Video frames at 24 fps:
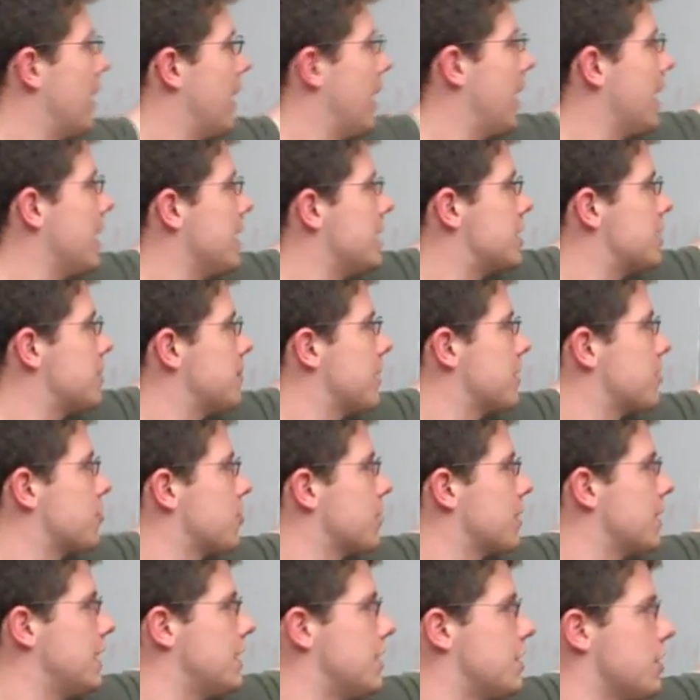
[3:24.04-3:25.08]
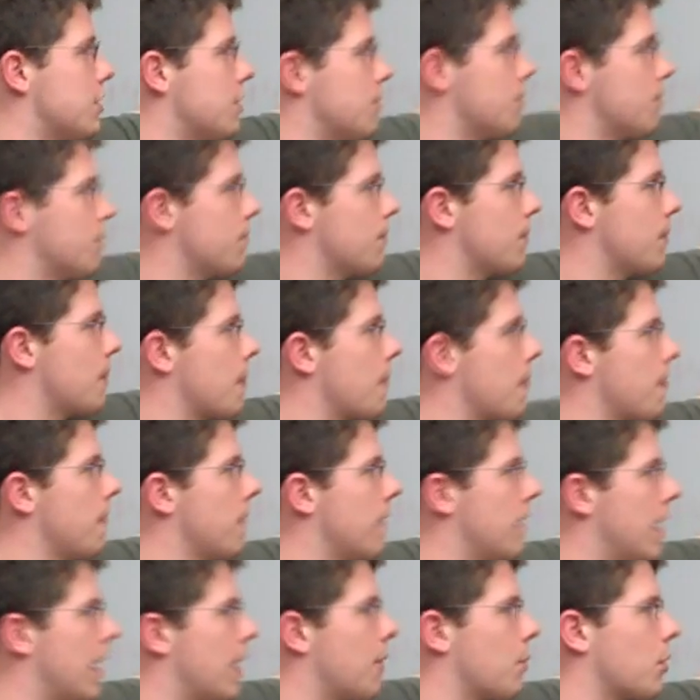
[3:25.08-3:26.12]
asymmetric ketone,
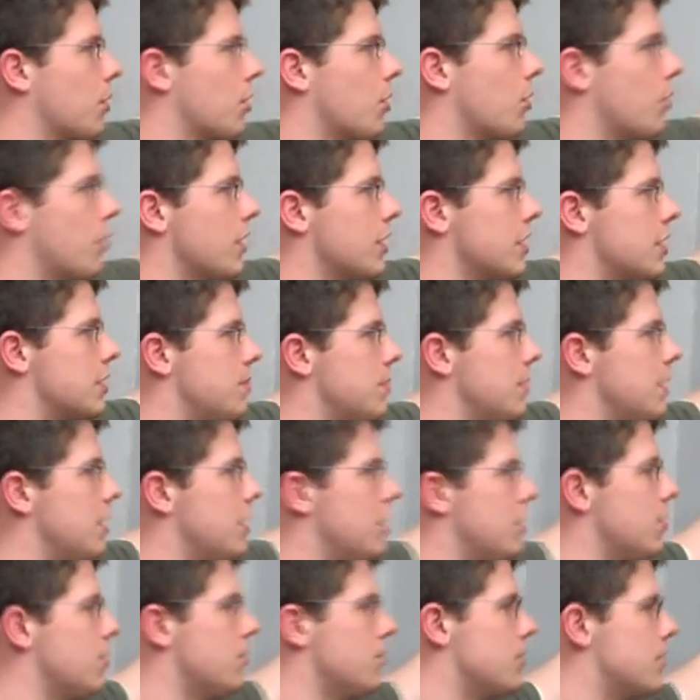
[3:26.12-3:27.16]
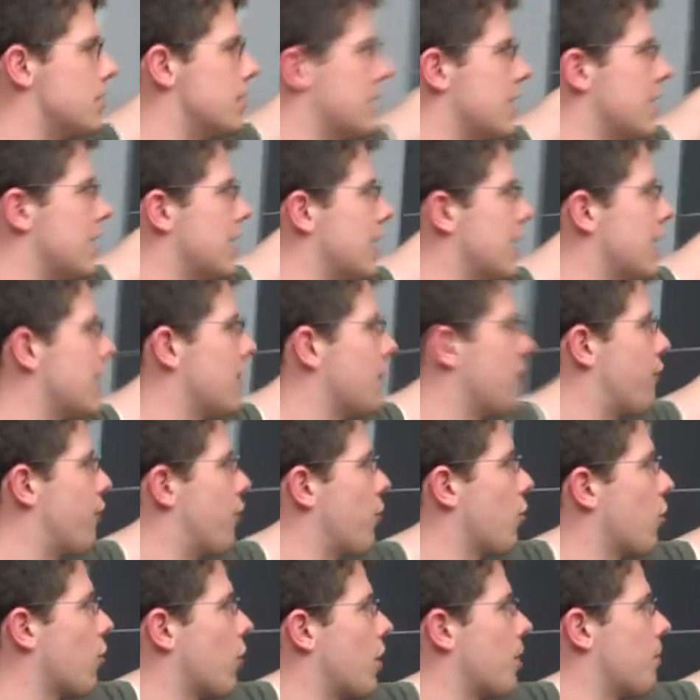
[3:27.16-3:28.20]
and we're going to be using,
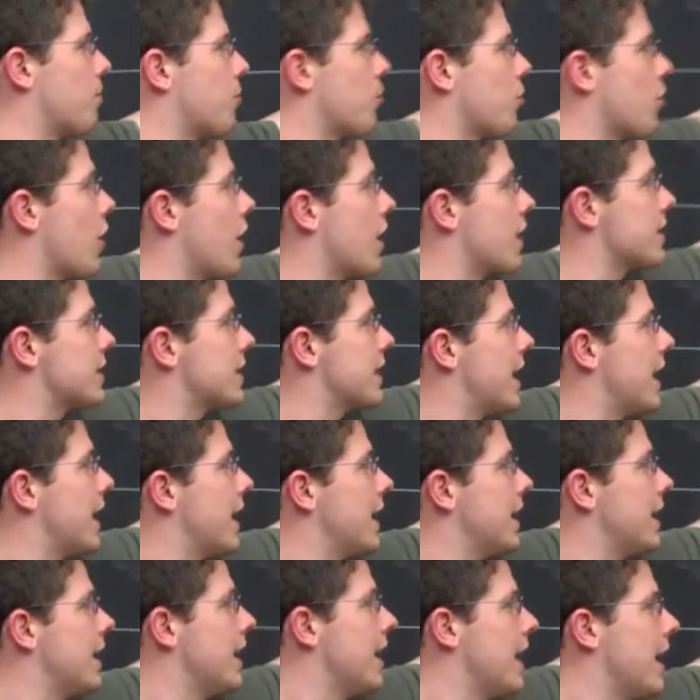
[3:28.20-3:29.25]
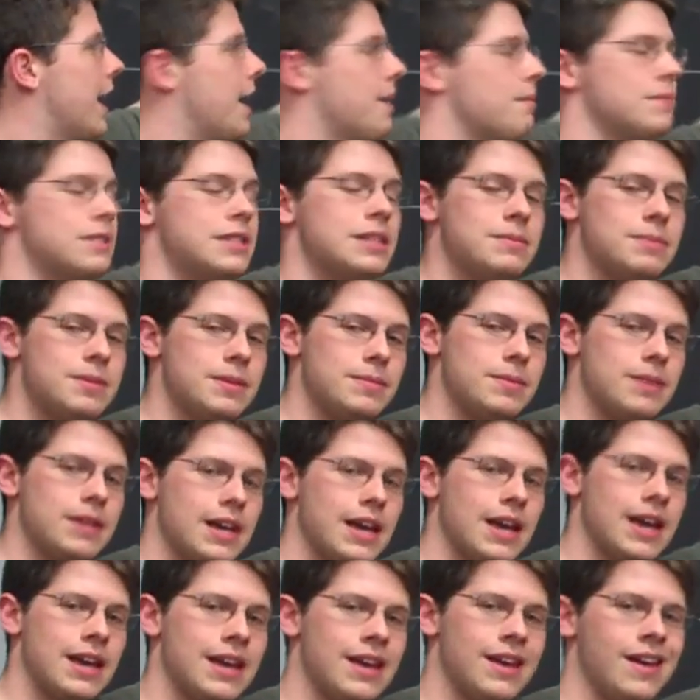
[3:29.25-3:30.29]
for our peroxide,
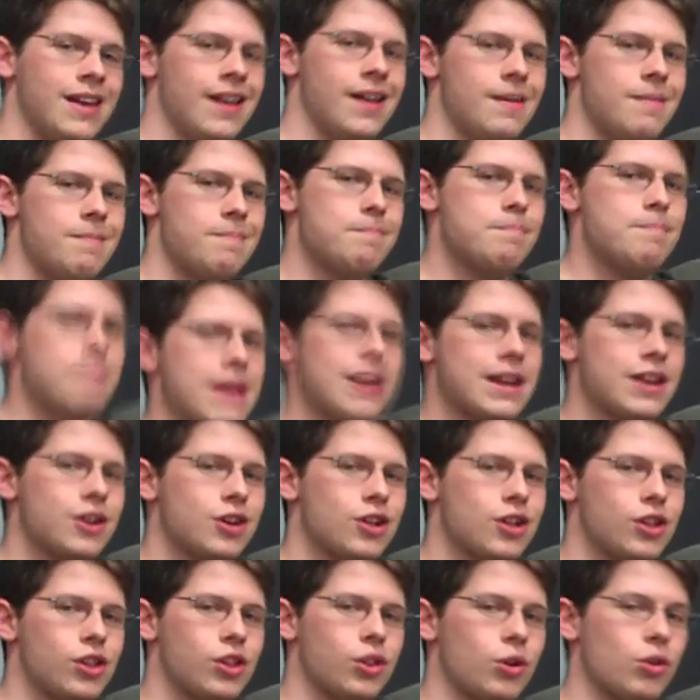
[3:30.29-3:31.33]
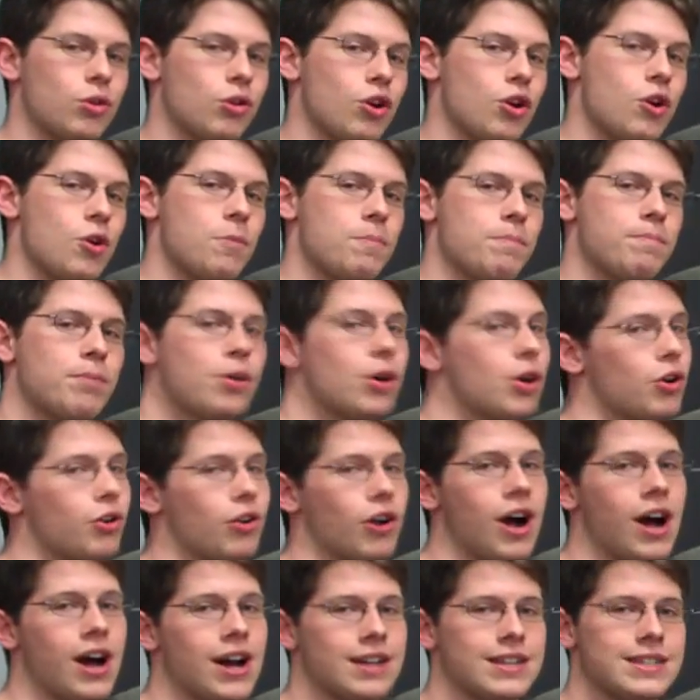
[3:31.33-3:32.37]
MCPBA,
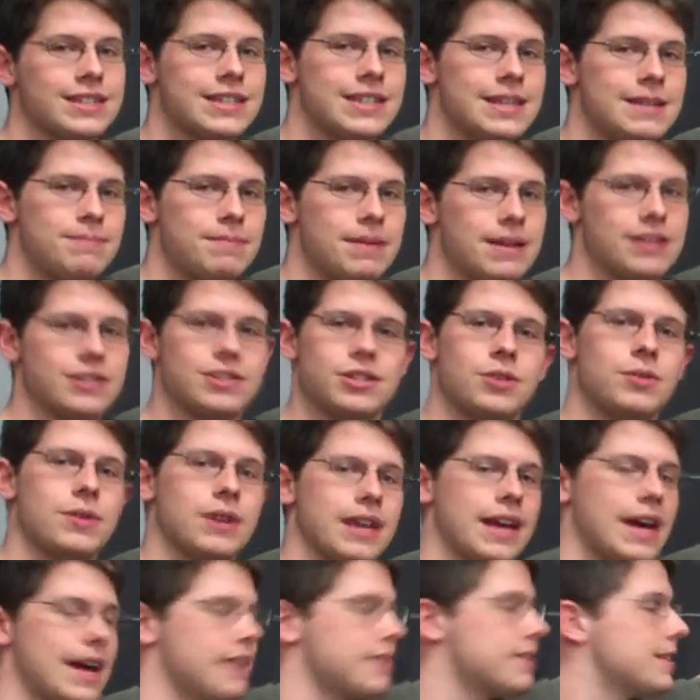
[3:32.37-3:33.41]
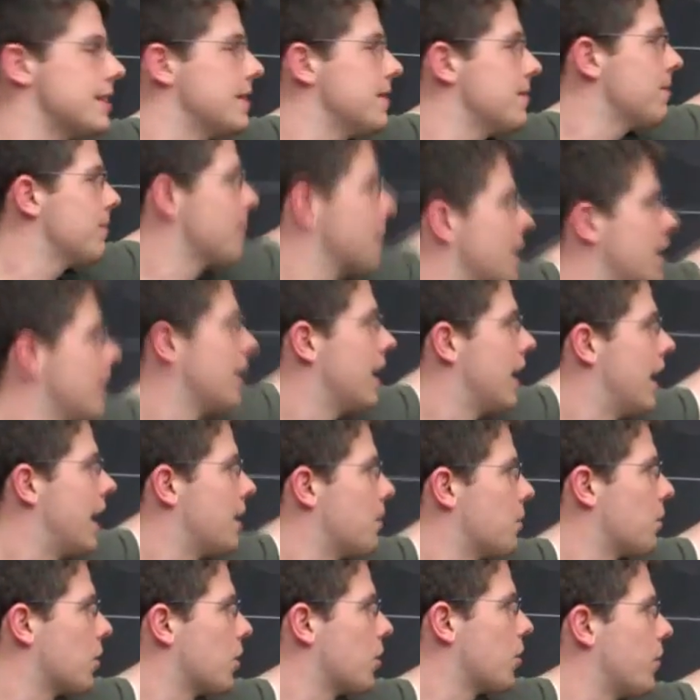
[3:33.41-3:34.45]
metachloroperoxybenzoic acid,
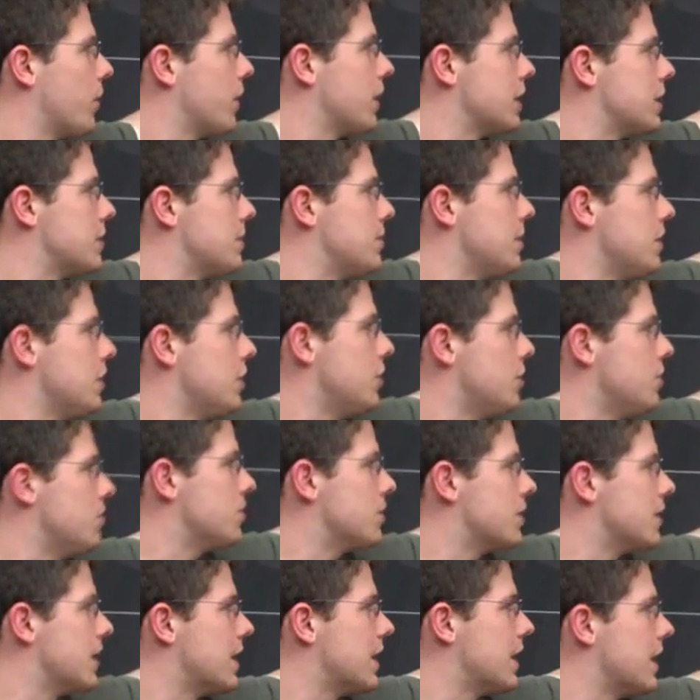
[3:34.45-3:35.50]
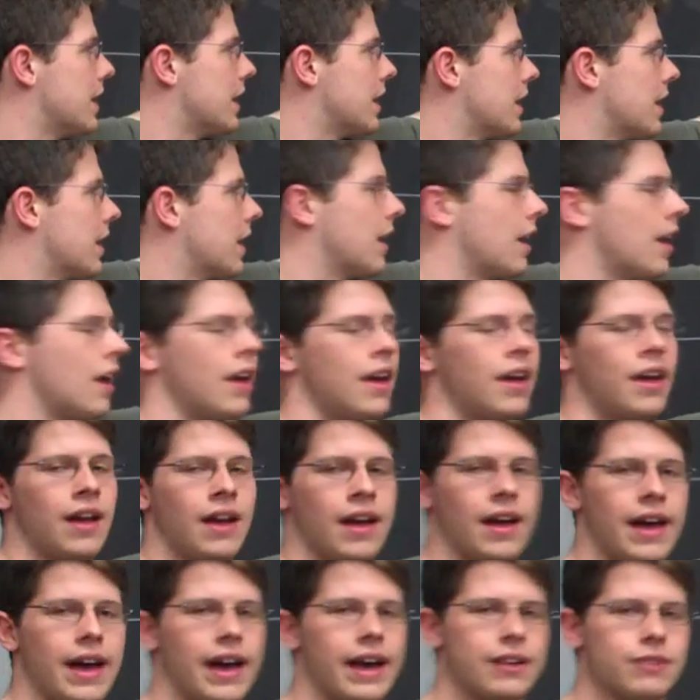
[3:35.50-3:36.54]
and we're going to be using
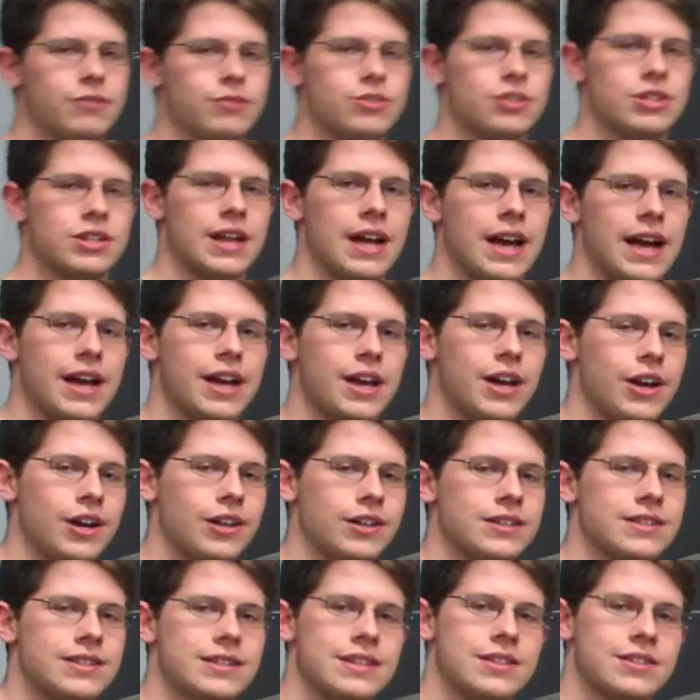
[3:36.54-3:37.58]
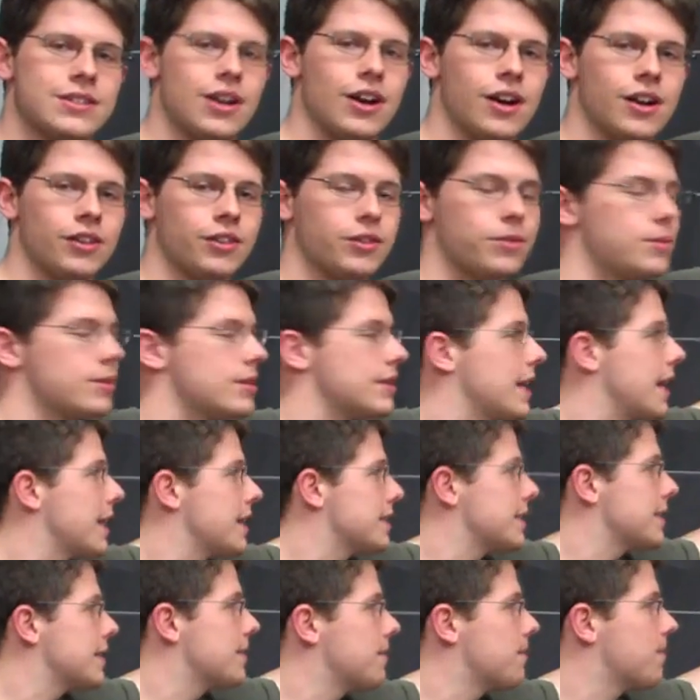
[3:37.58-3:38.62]
hydrogen ions as our Lewis
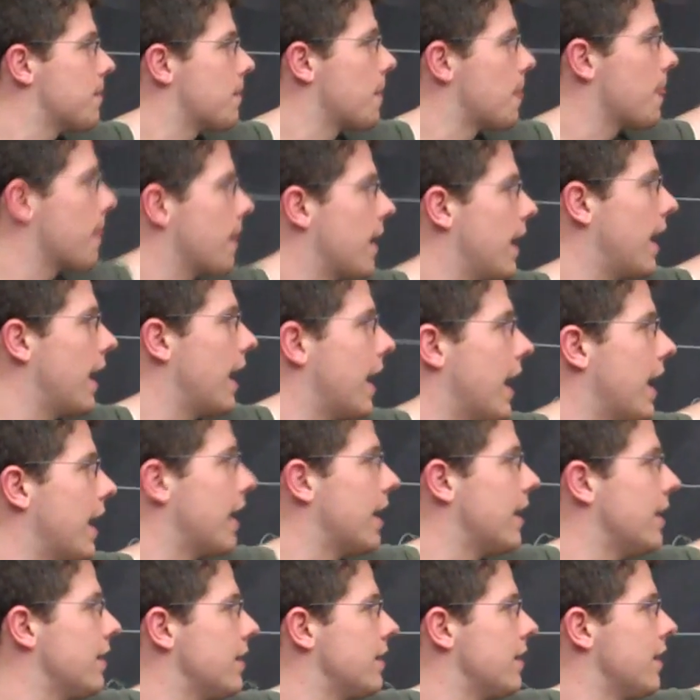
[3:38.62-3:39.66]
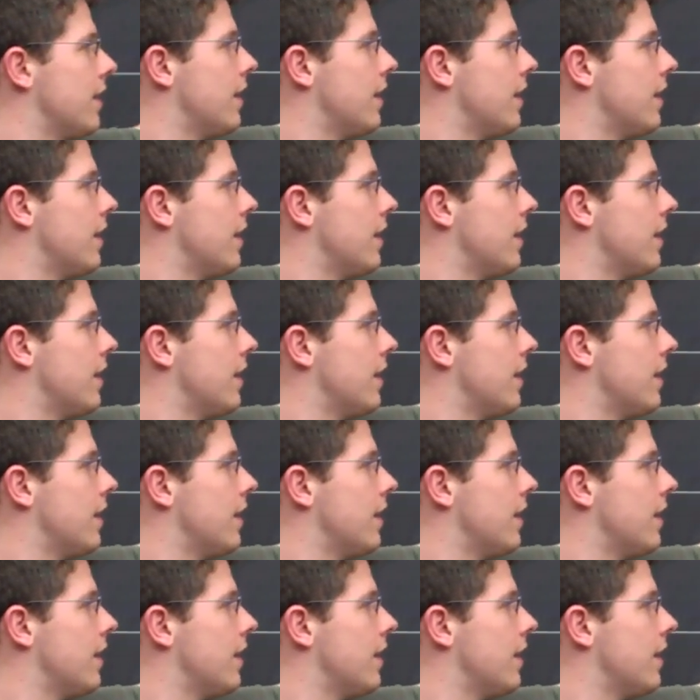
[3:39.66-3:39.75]
acid. And